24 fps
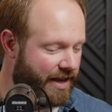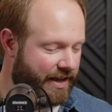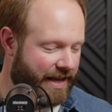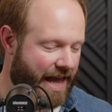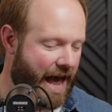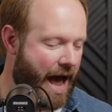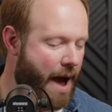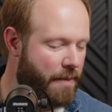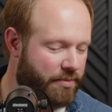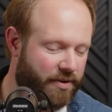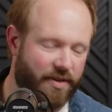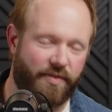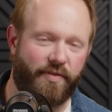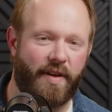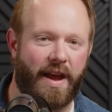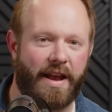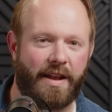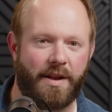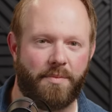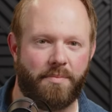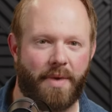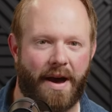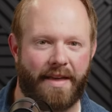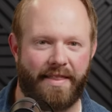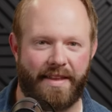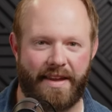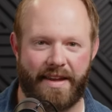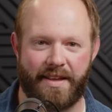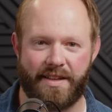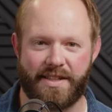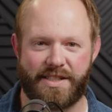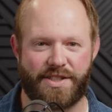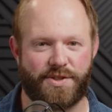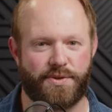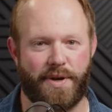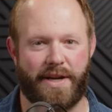captivated by the
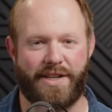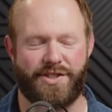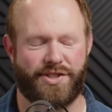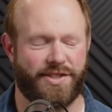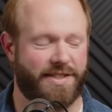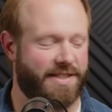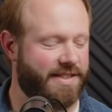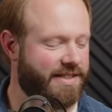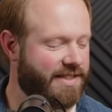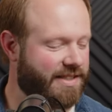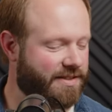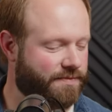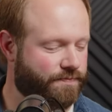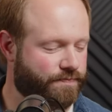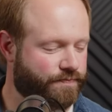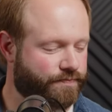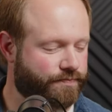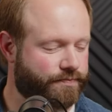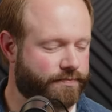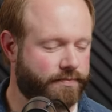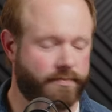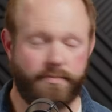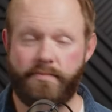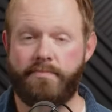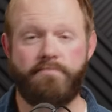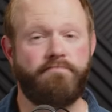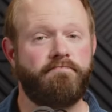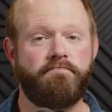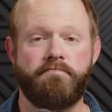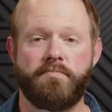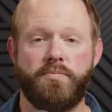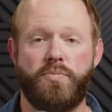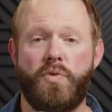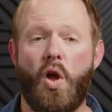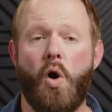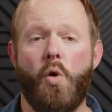illustrations.
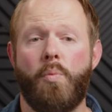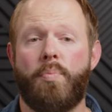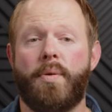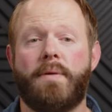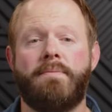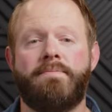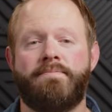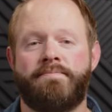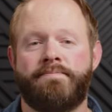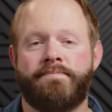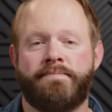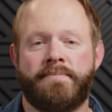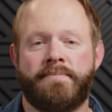Nope.